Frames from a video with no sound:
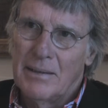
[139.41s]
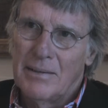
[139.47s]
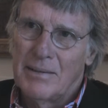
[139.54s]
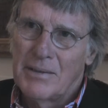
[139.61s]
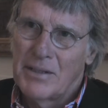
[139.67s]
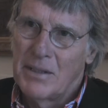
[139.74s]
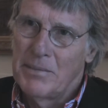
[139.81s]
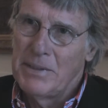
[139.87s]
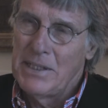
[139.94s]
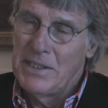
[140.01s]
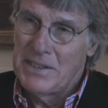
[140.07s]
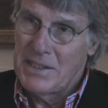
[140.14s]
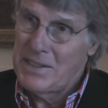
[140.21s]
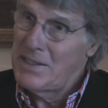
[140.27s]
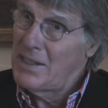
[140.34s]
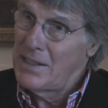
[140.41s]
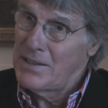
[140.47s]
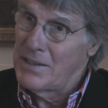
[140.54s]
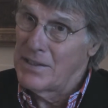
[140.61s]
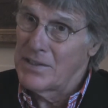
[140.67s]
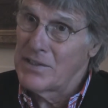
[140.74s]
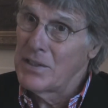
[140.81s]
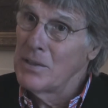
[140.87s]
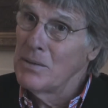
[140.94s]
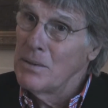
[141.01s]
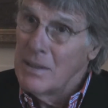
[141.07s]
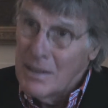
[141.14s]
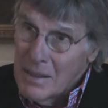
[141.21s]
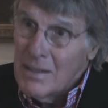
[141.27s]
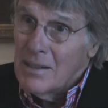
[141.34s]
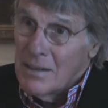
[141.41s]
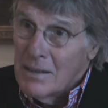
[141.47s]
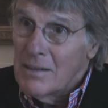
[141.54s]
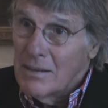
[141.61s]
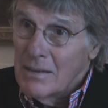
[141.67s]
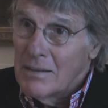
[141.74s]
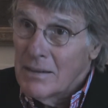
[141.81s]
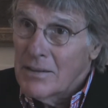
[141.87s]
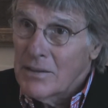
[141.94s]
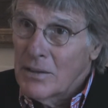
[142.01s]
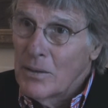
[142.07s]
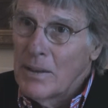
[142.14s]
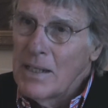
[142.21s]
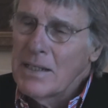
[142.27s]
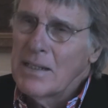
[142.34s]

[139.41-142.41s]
some of these excesses. So I